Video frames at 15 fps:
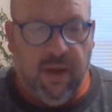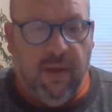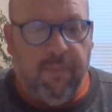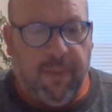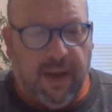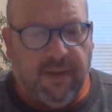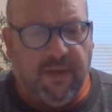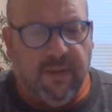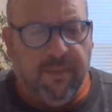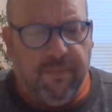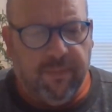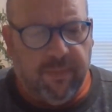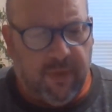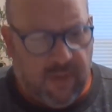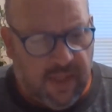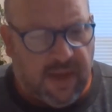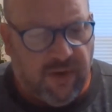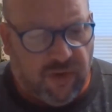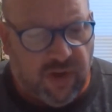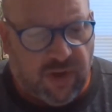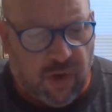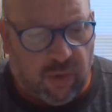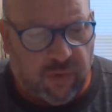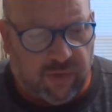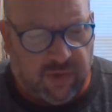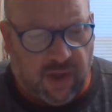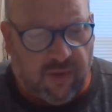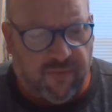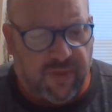But then she told herself